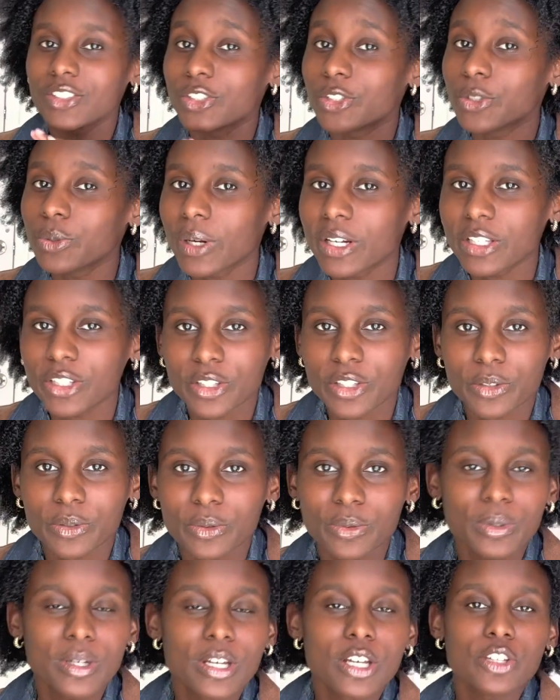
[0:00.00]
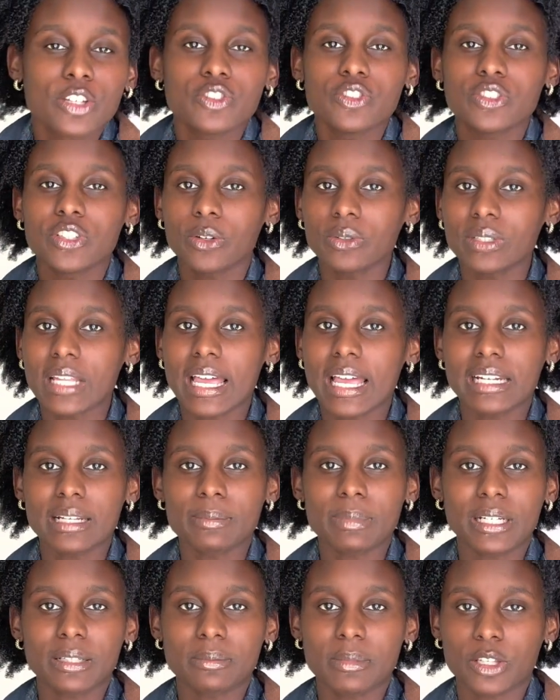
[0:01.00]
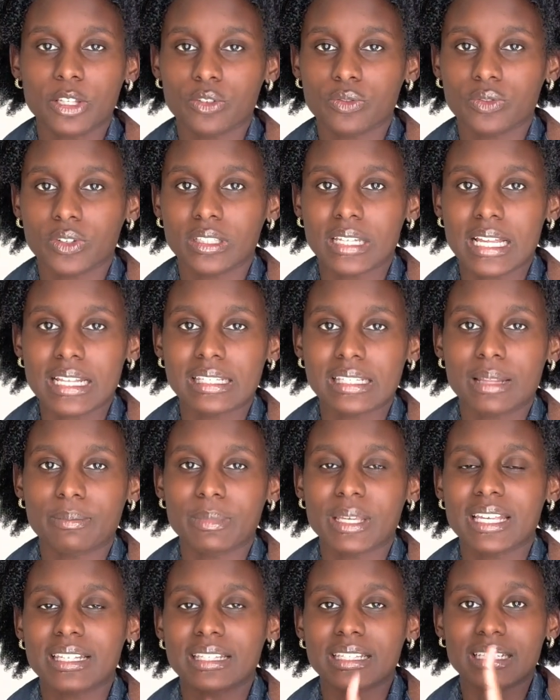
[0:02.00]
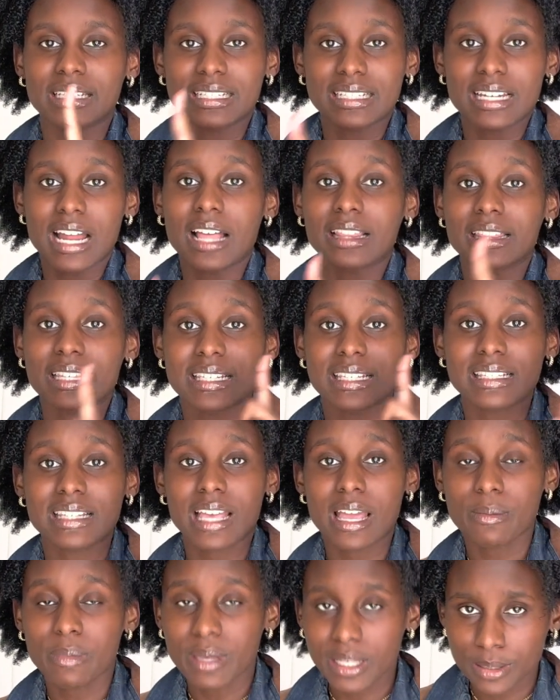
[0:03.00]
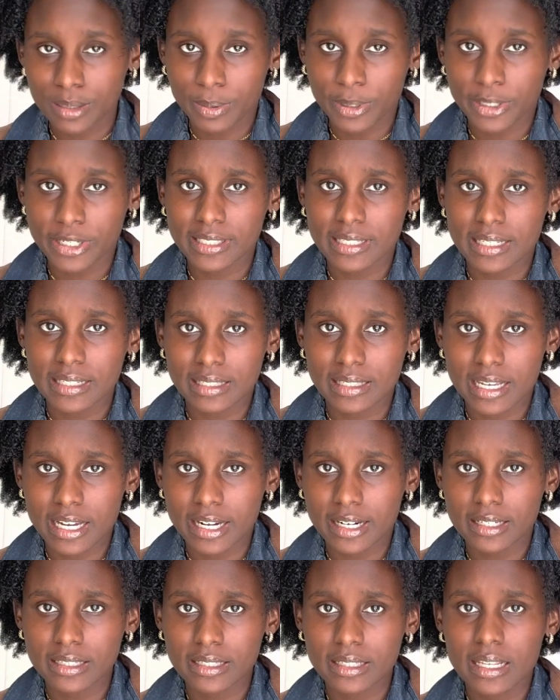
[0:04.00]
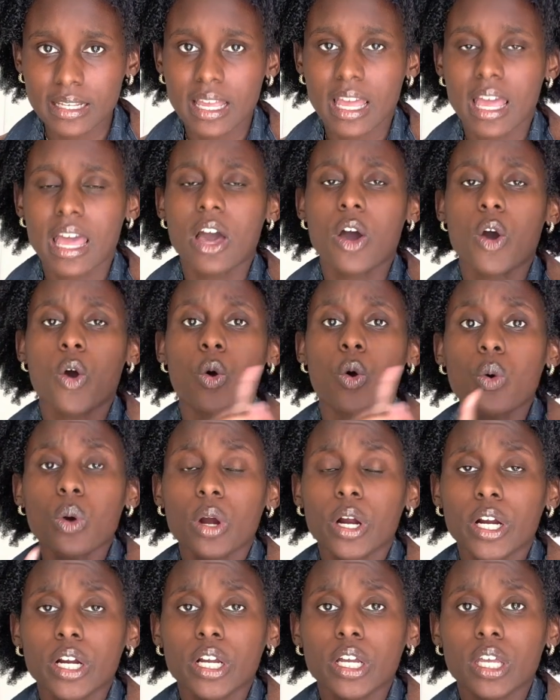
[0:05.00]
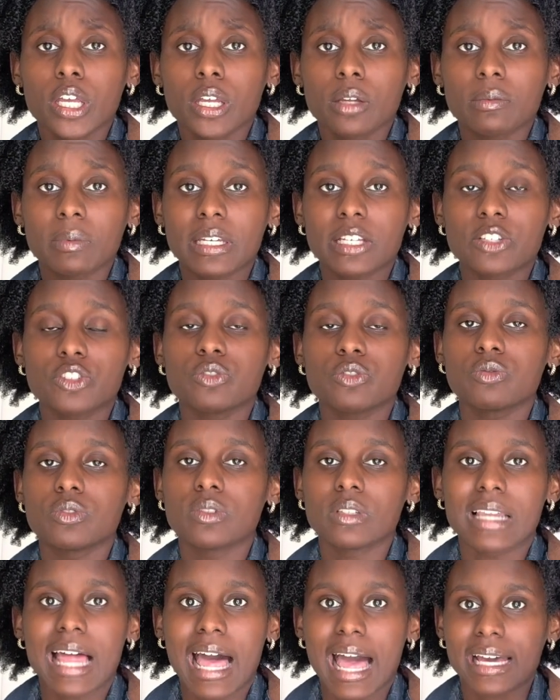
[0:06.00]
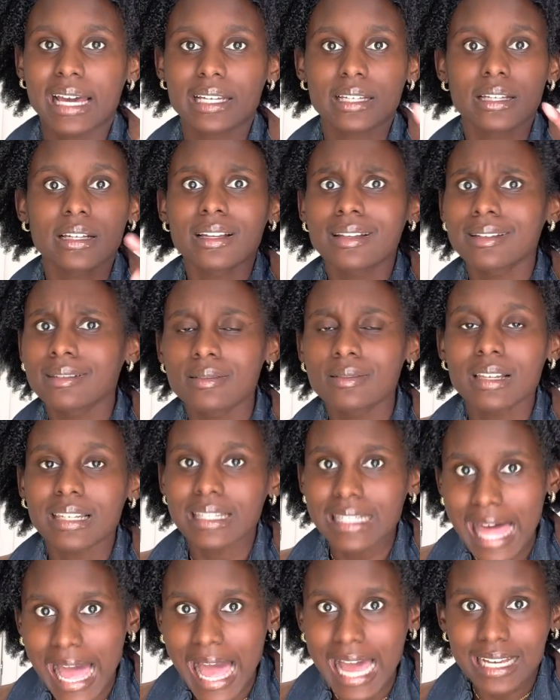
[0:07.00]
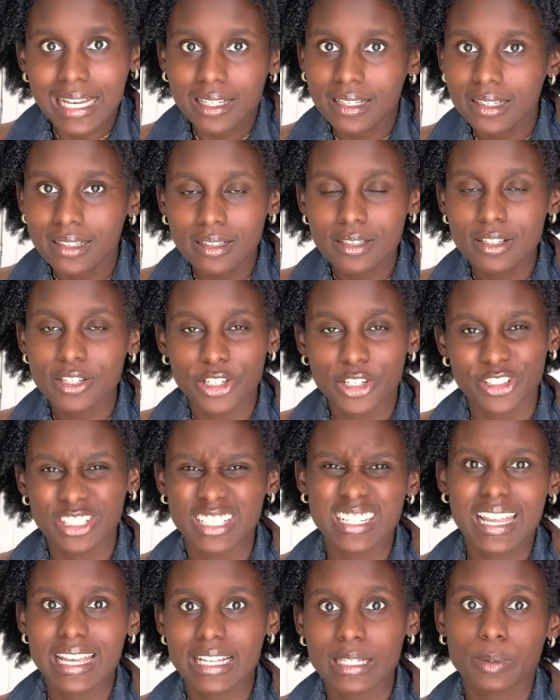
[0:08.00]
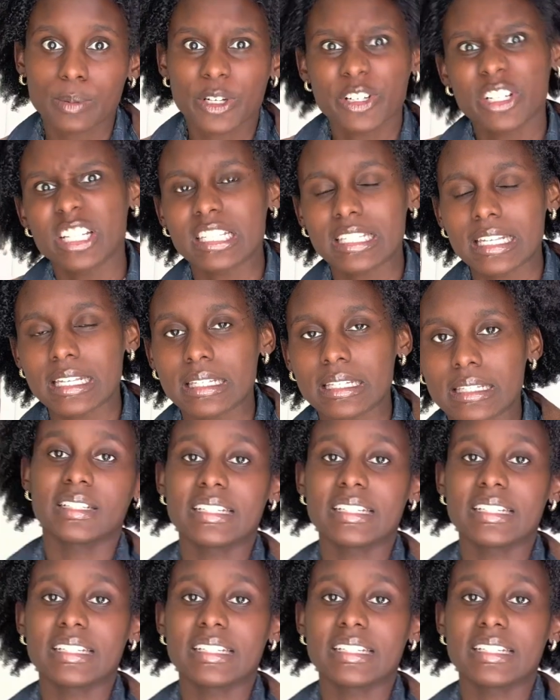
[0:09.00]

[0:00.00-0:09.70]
You are you. Don't let anybody make you feel less than because it is not the same experience as theirs, or because you lack certain experiences.